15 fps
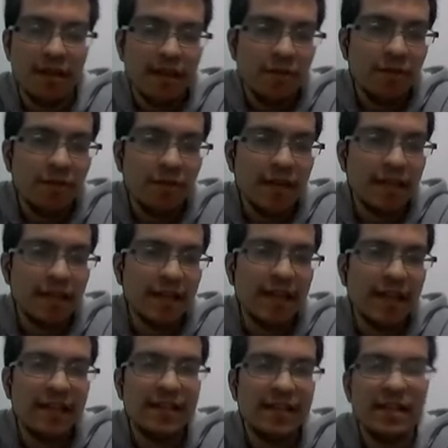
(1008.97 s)
We can
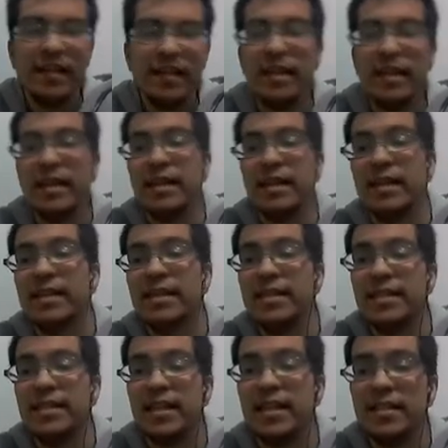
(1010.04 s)
get a
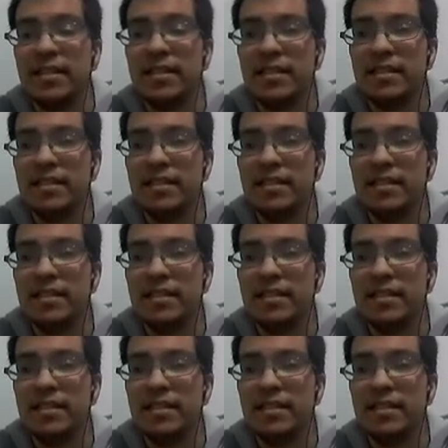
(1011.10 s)
distance